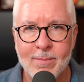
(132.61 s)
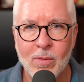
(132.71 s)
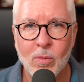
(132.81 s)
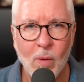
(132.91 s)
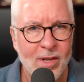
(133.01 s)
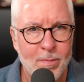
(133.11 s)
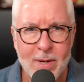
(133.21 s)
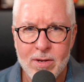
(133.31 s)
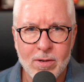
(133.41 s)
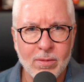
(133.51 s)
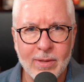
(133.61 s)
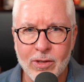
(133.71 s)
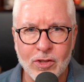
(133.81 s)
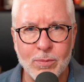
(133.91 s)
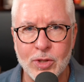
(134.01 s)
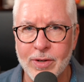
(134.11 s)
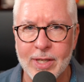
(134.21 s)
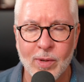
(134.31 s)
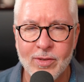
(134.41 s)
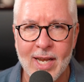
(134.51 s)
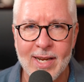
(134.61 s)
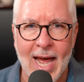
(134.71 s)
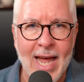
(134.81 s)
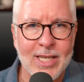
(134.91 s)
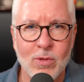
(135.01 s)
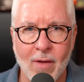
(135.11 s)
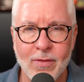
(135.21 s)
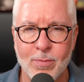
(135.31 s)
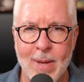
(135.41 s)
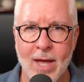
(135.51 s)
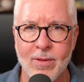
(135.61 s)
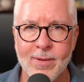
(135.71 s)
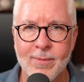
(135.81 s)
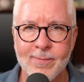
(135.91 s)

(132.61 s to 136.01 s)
but what's been your leadership journey? What's kind of gotten you on this path?